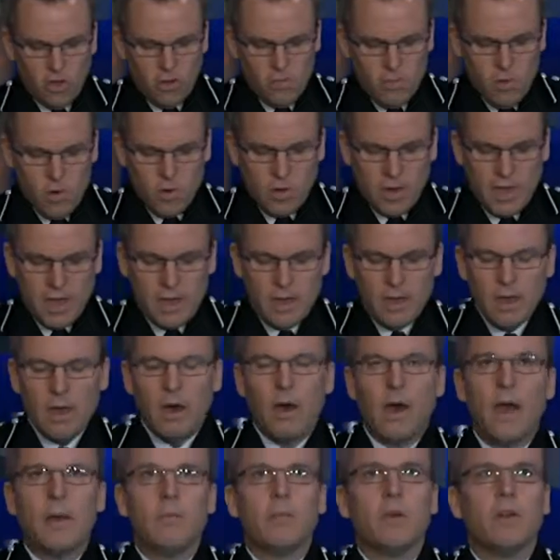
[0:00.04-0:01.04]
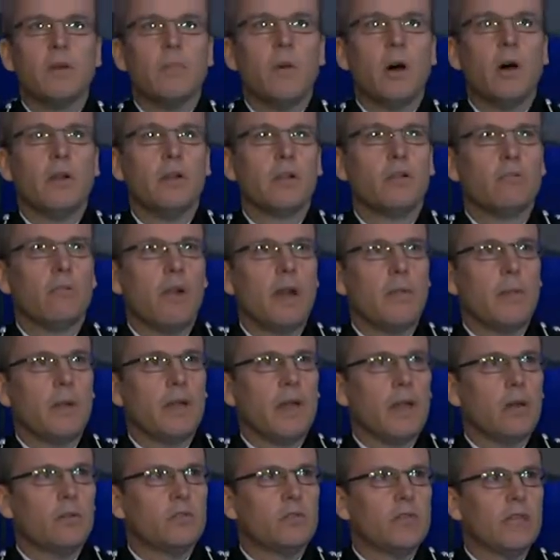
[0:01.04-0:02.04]
Good morning. I am Commander
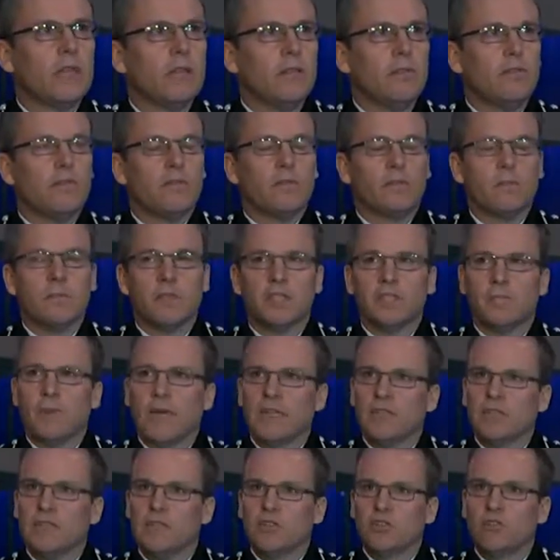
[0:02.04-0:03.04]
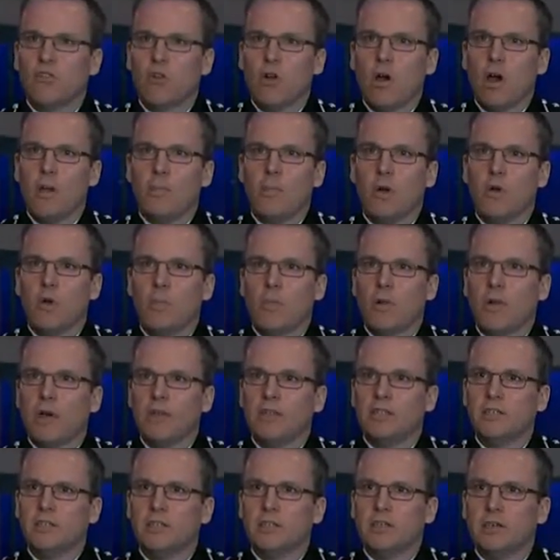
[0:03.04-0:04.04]
Graham McNulty from the Specialist Crime and
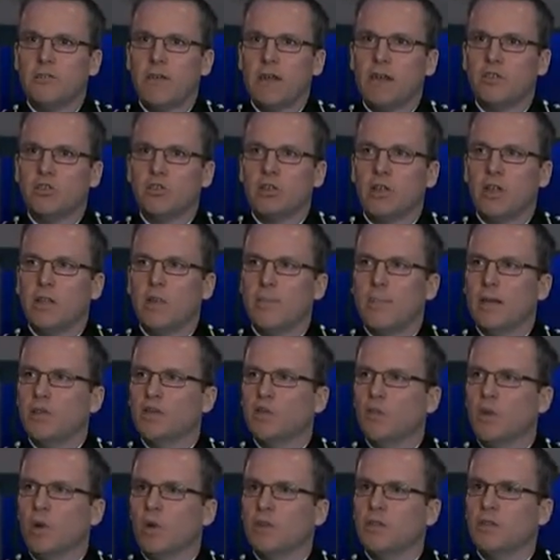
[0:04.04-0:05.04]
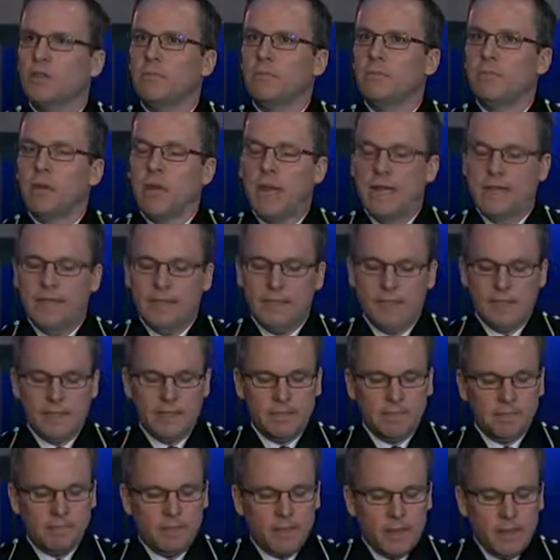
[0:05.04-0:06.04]
Operations Directorate in the Metropolitan
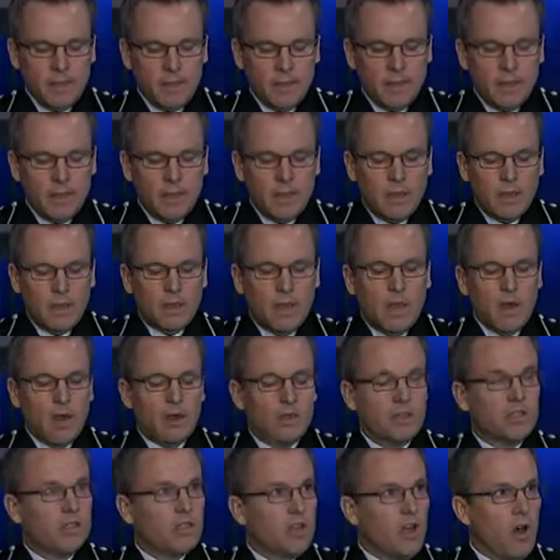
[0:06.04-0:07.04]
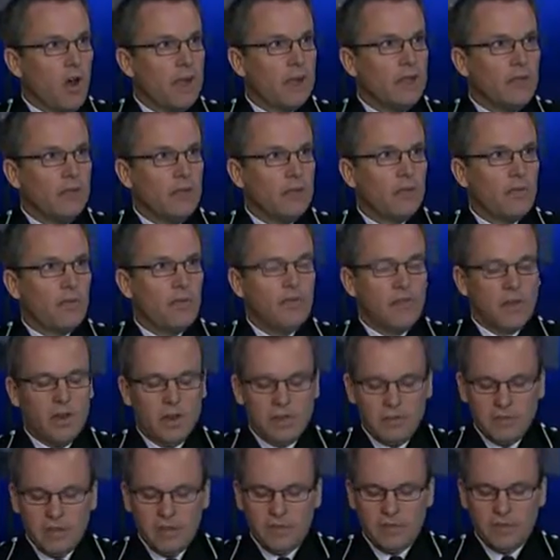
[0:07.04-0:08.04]
Police. Last night, the
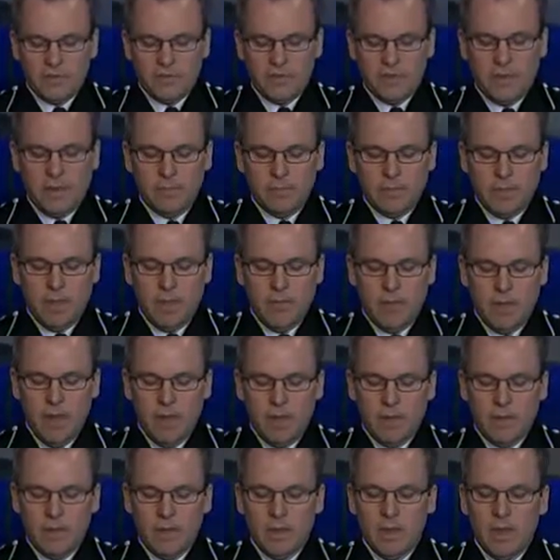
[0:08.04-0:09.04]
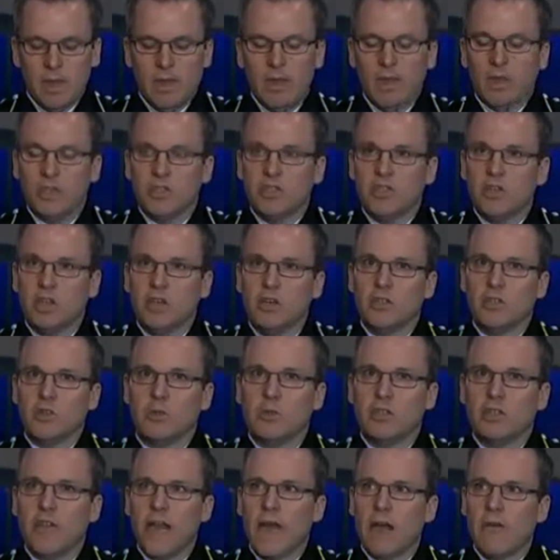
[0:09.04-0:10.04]
30th of September, a
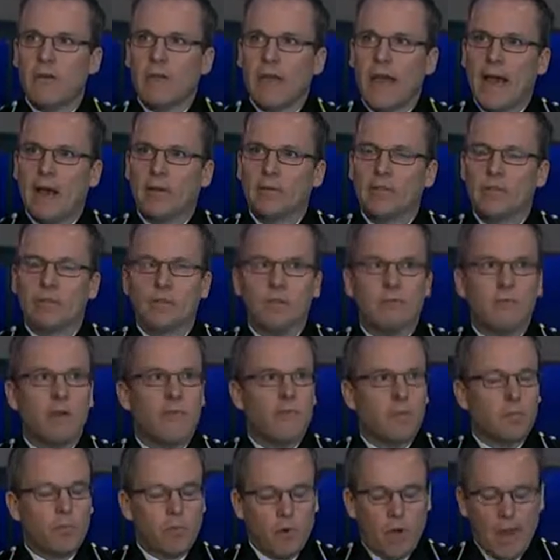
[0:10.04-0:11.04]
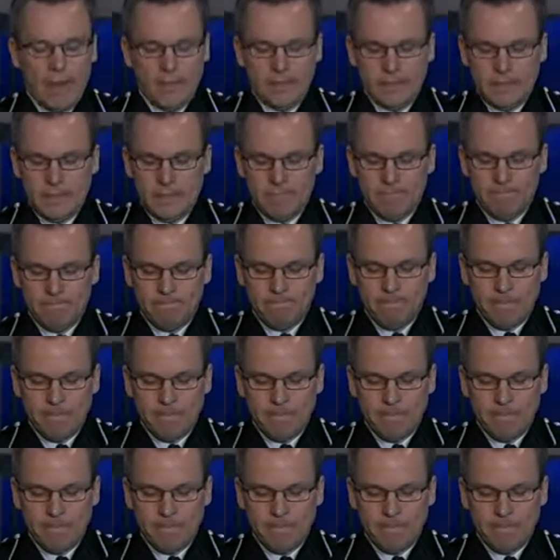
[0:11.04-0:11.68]
search was carried out at the River Brent